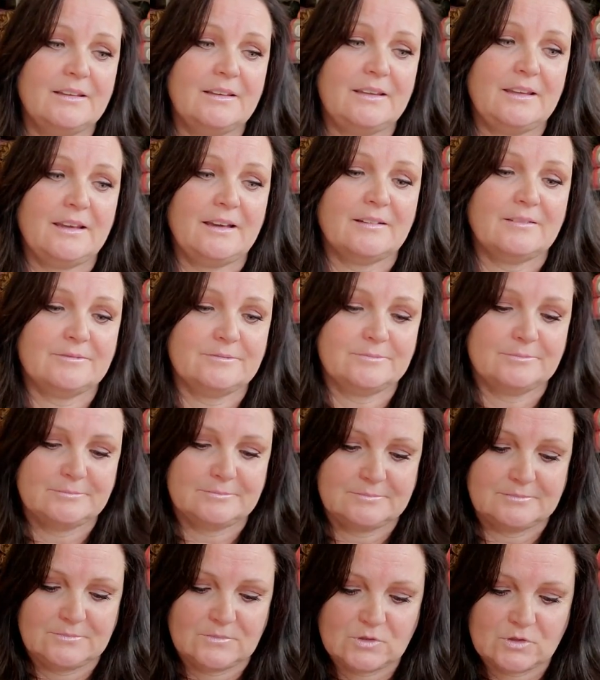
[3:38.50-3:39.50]
yeah,
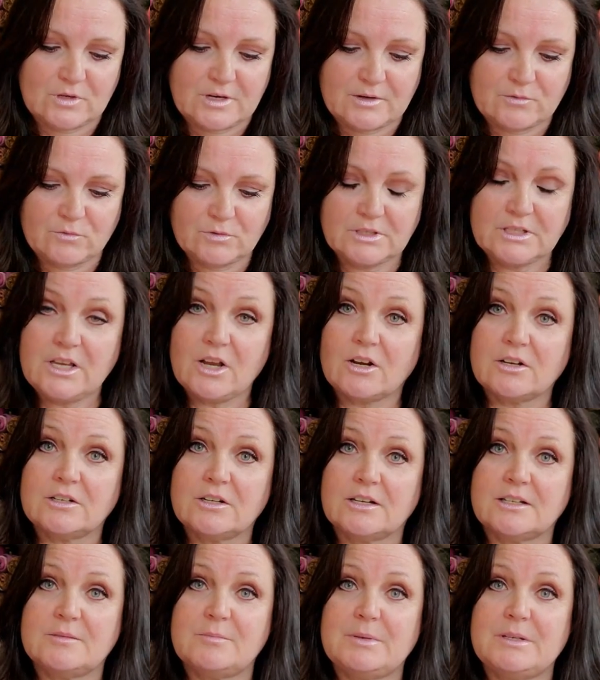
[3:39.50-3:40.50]
trying really hard
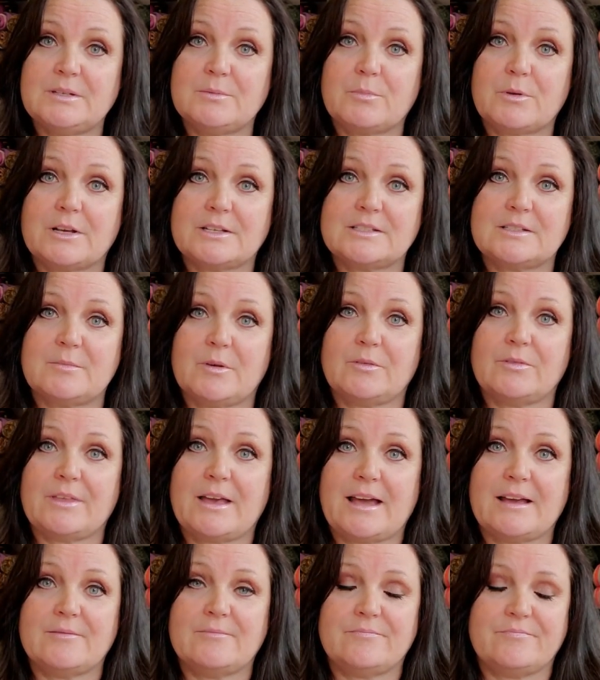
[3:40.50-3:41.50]
not to be depressed about
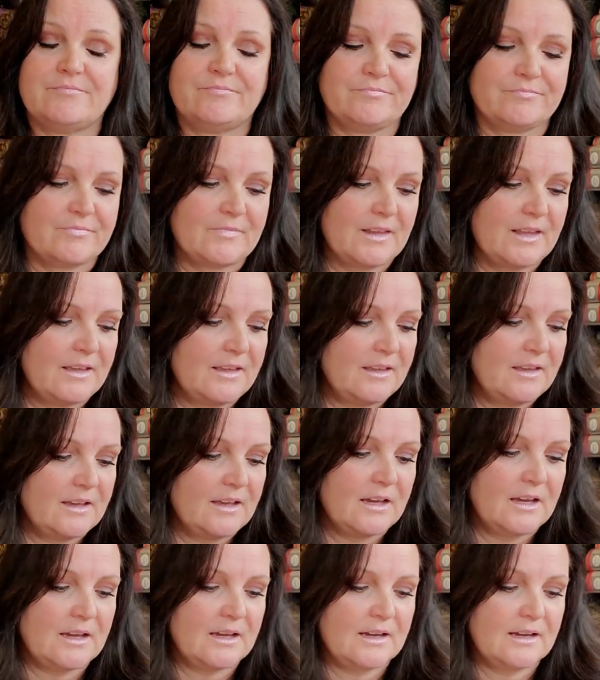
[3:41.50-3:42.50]
that.
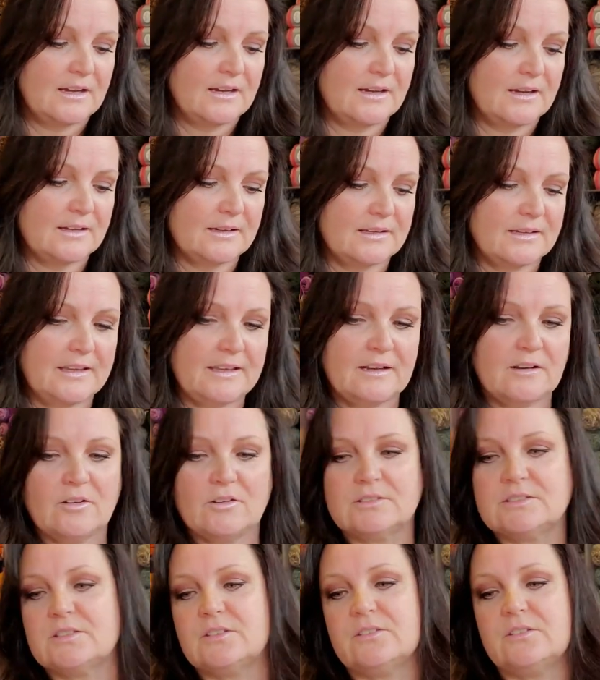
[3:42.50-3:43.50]
Uh, and
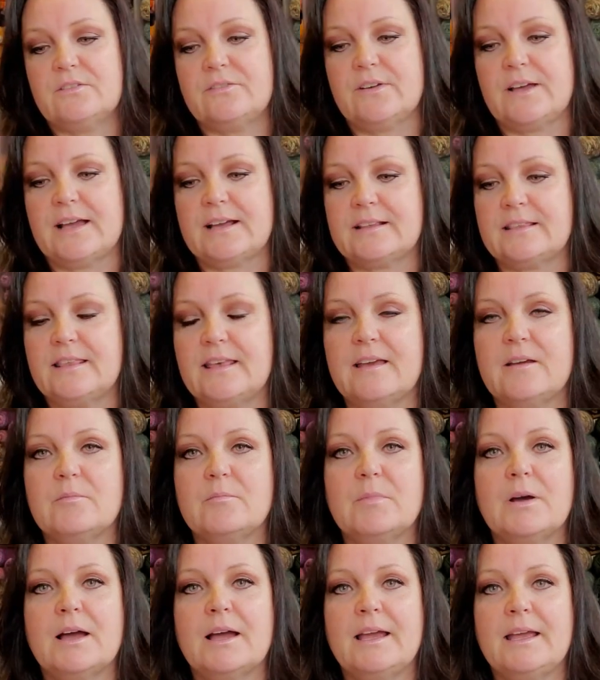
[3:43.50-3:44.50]
also the fact that
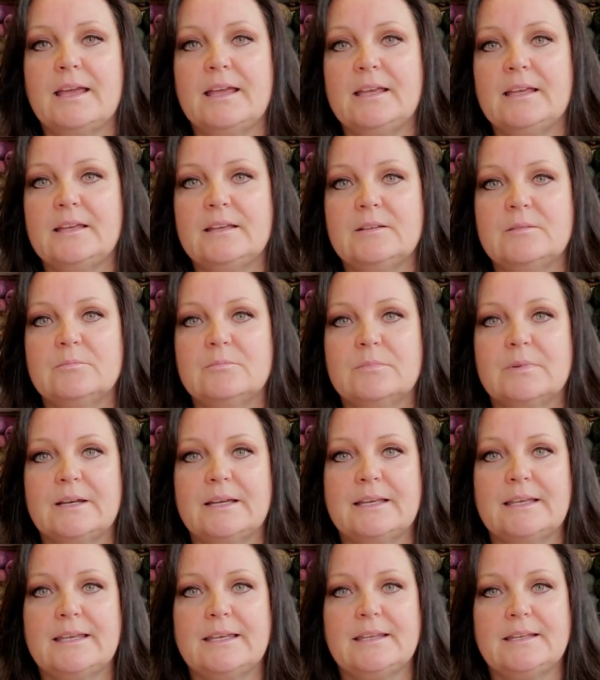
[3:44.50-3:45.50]
my,
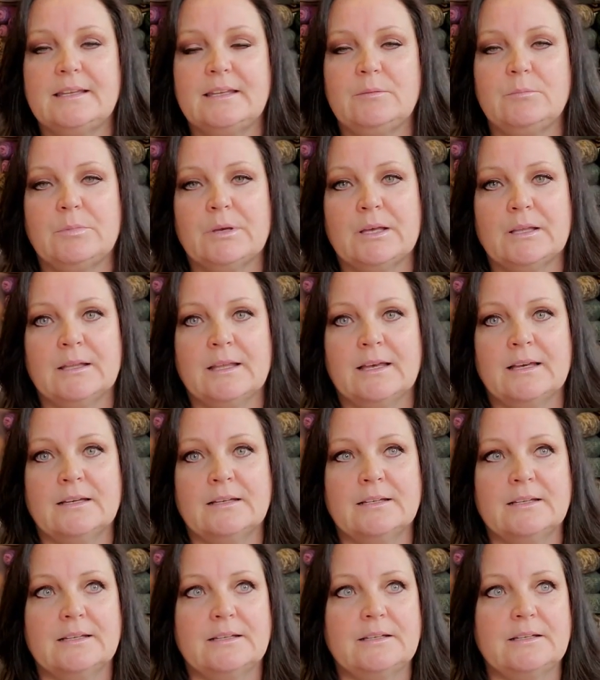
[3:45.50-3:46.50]
my kitty
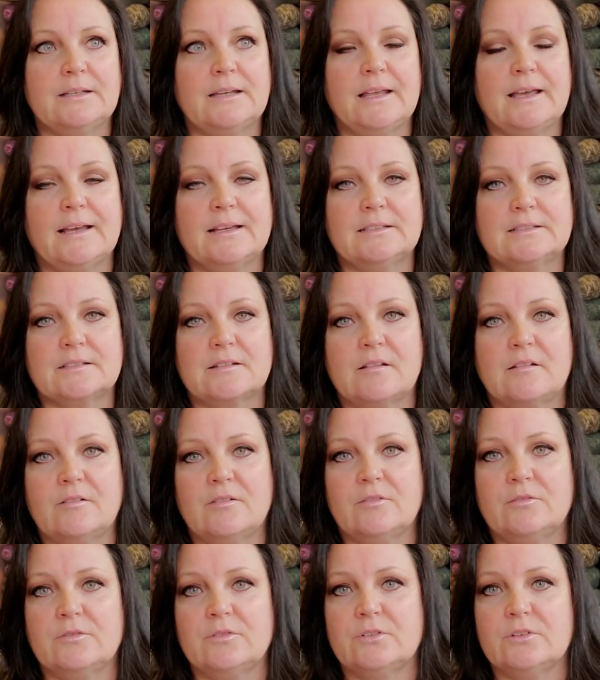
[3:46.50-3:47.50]
Bella has gone
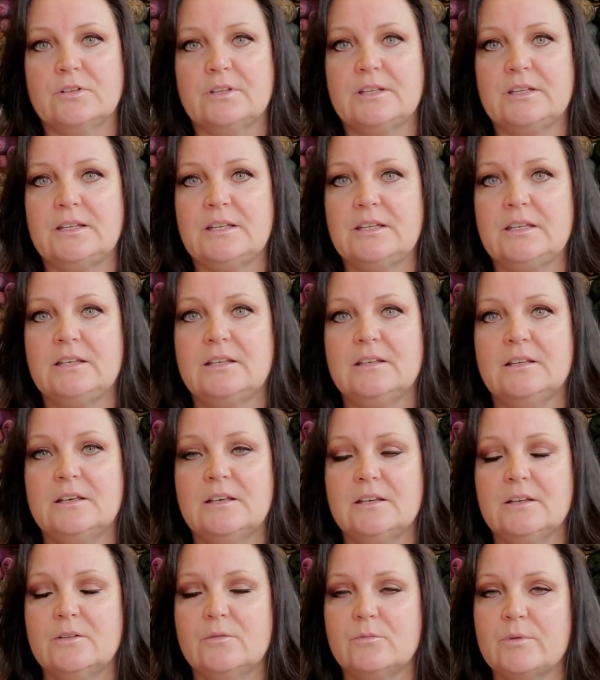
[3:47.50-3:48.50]
over the
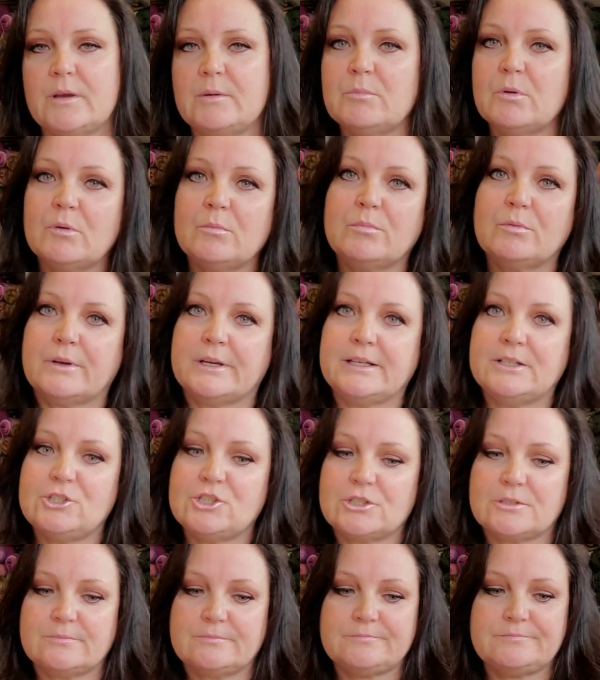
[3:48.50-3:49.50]
Rainbow
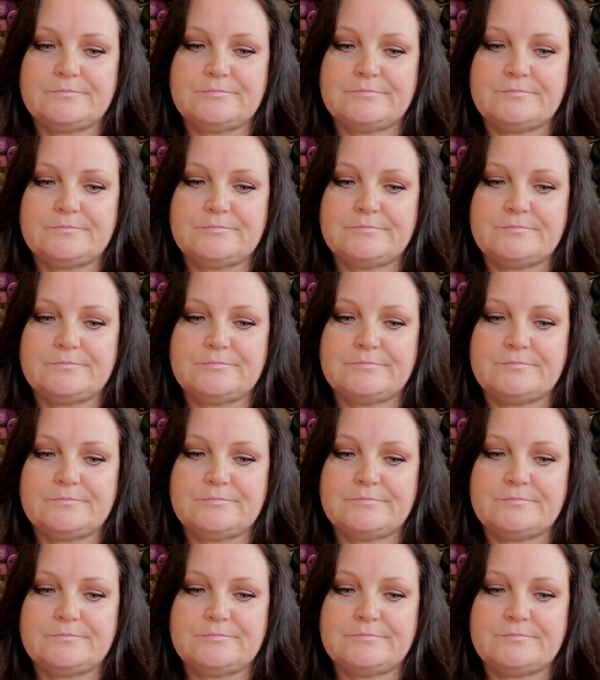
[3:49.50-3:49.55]
Bridge.